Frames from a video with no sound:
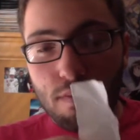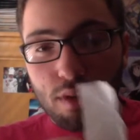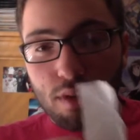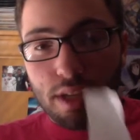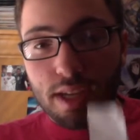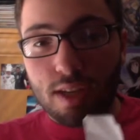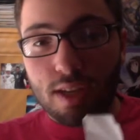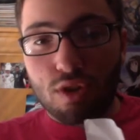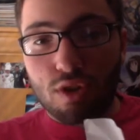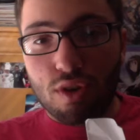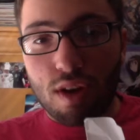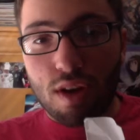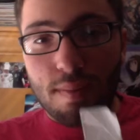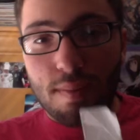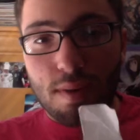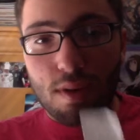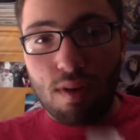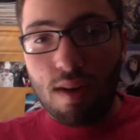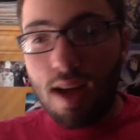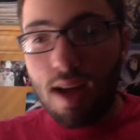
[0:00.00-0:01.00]
Really
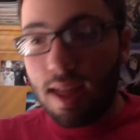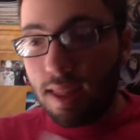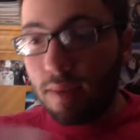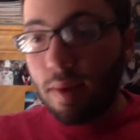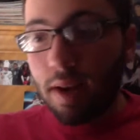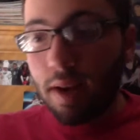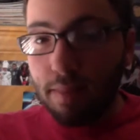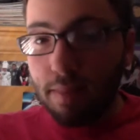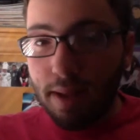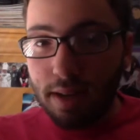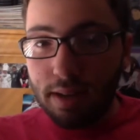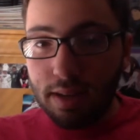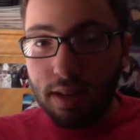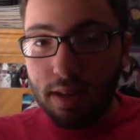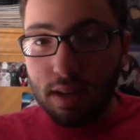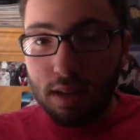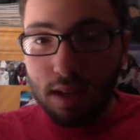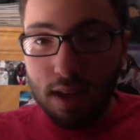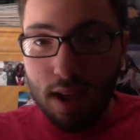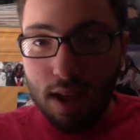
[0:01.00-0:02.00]
enjoyable, highly recommend it.